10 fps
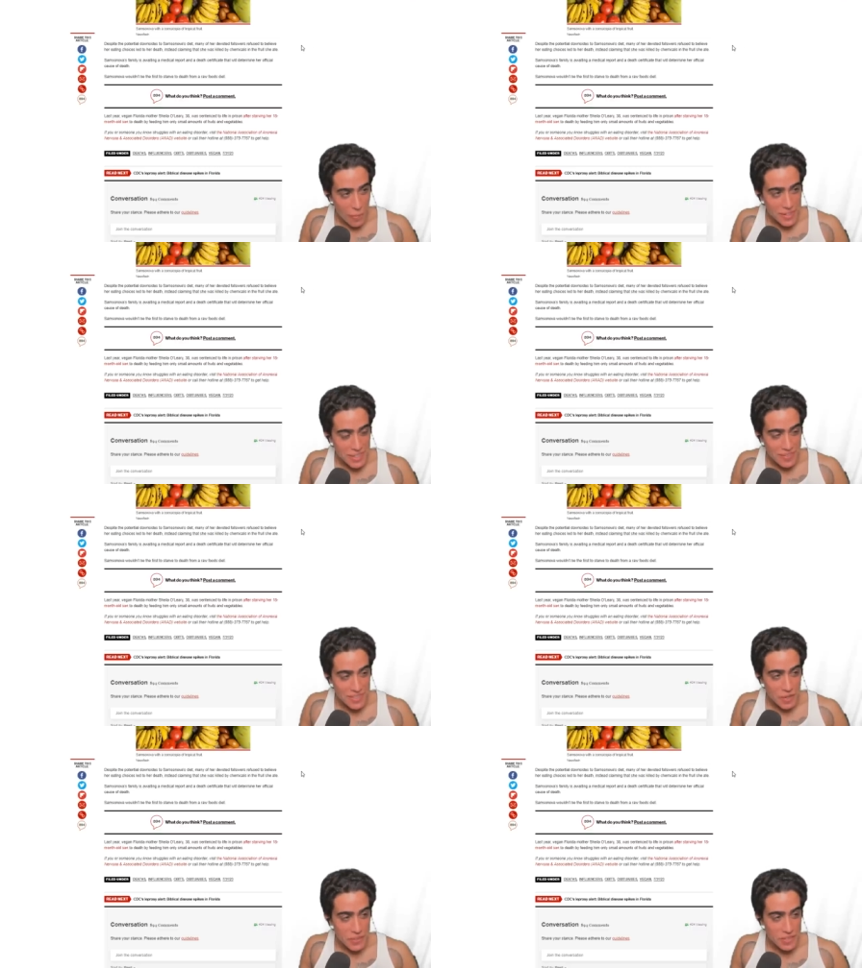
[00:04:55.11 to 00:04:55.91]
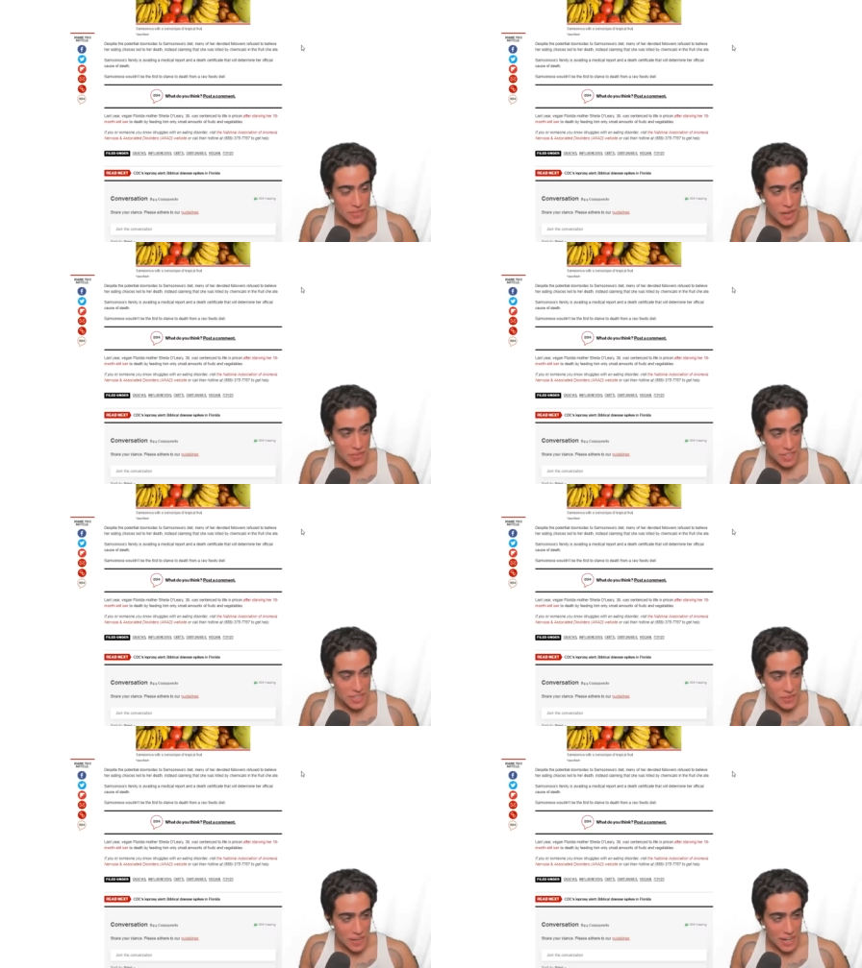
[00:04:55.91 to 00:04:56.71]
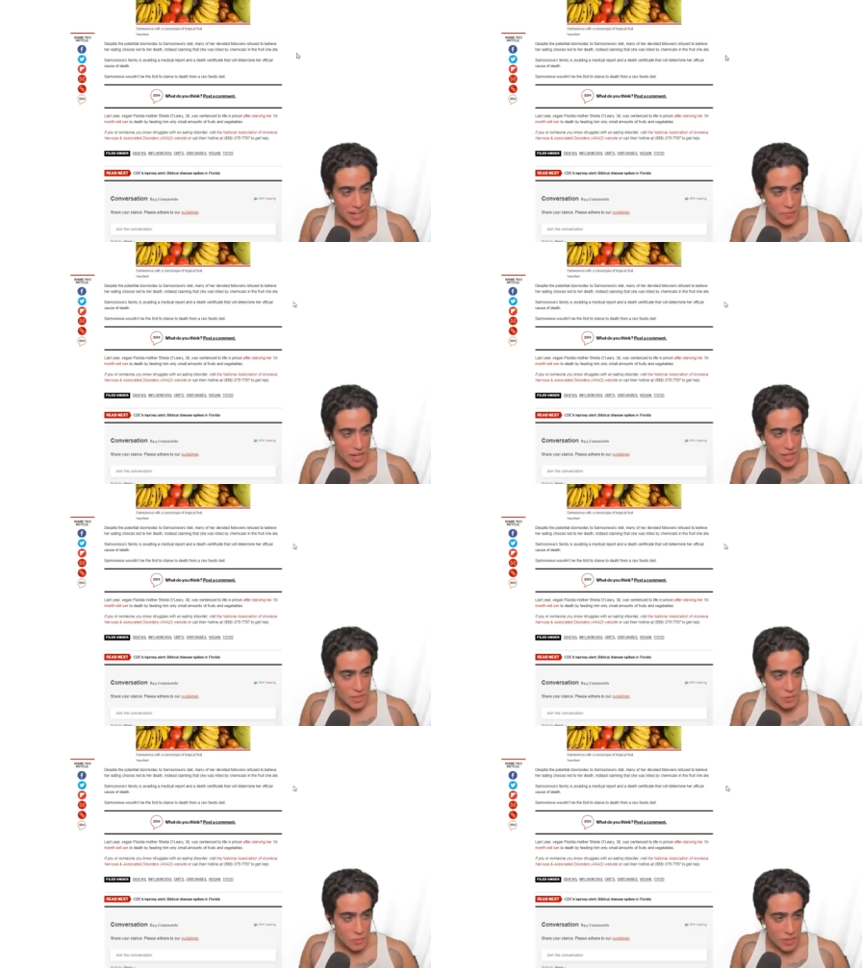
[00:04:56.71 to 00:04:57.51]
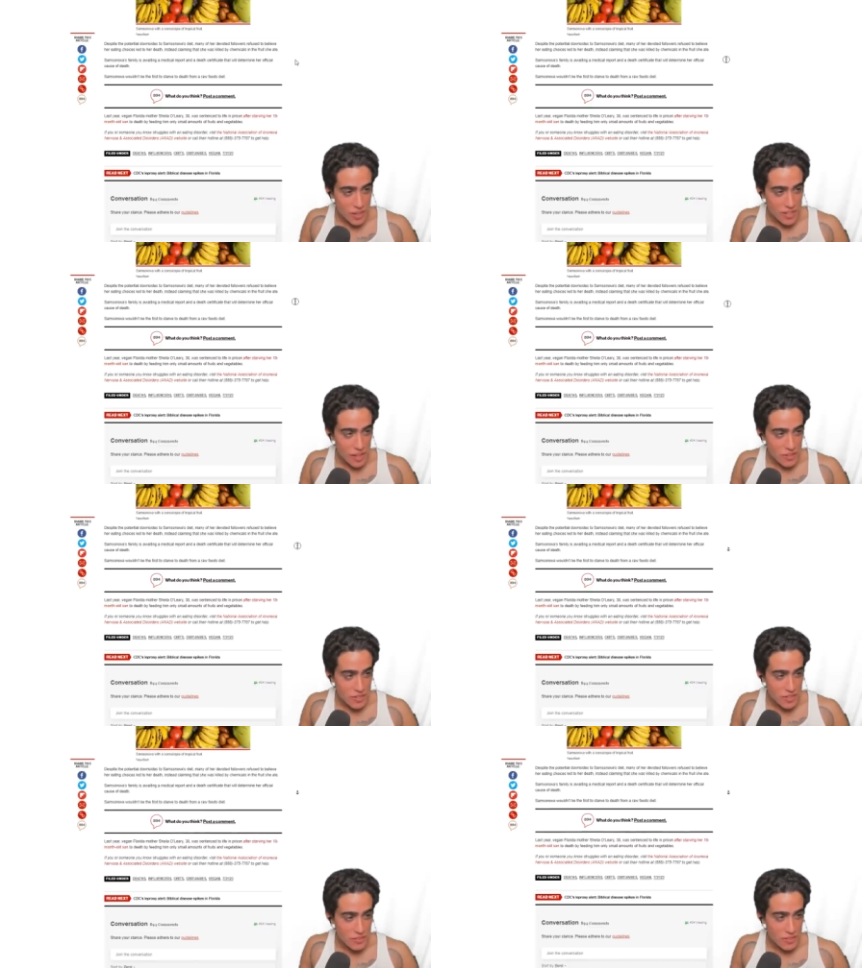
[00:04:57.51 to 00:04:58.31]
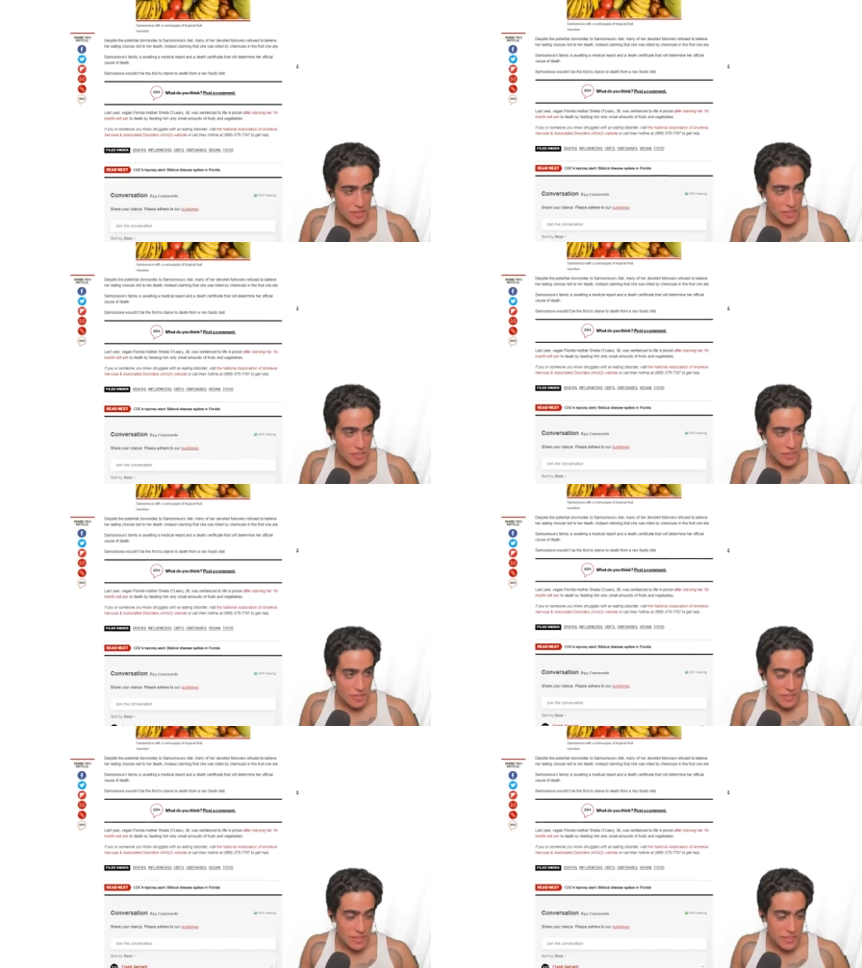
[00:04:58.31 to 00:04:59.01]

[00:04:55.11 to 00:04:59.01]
Samsonova's family is awaiting a medical report and death certificate. Oh,